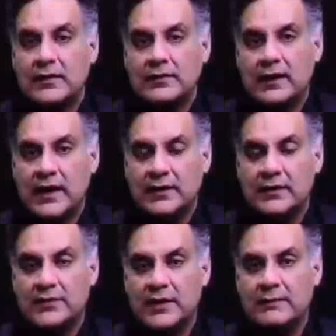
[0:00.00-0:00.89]
The ideal
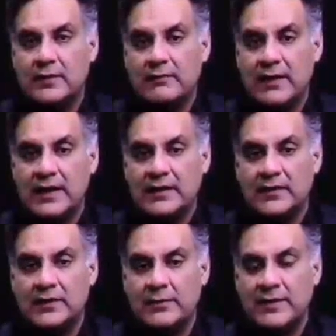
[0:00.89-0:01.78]
treatment of
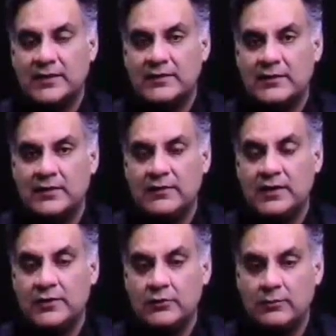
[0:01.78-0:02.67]
bilateral idiopathic CTV in
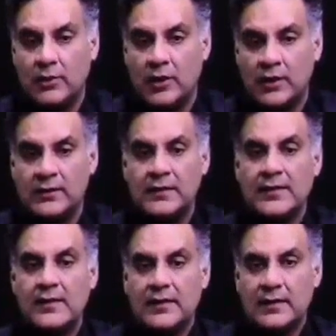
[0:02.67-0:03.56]
a newborn
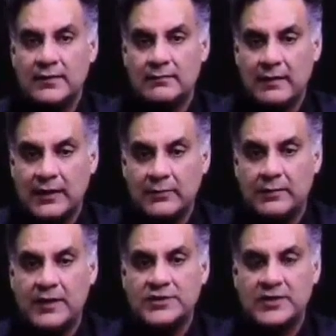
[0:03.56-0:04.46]
is
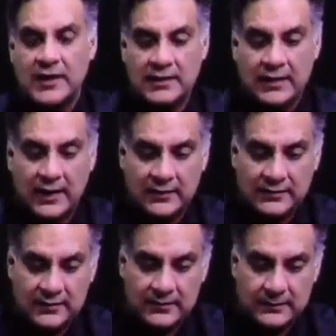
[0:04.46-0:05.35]
manipulation and
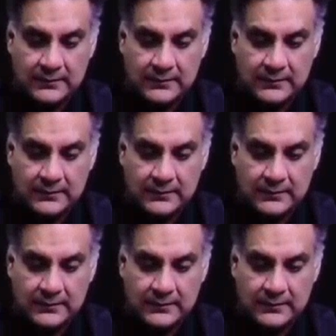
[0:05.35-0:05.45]
cast.